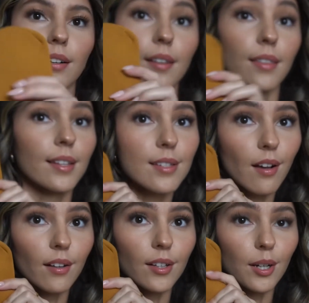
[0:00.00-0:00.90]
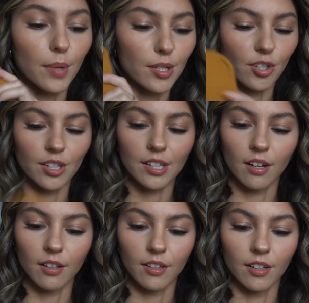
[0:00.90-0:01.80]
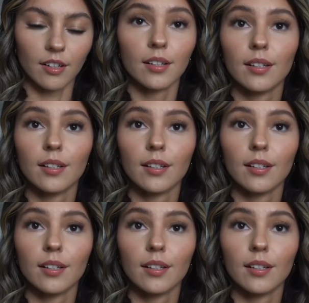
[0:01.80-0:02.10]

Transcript: and this color, mustardy color.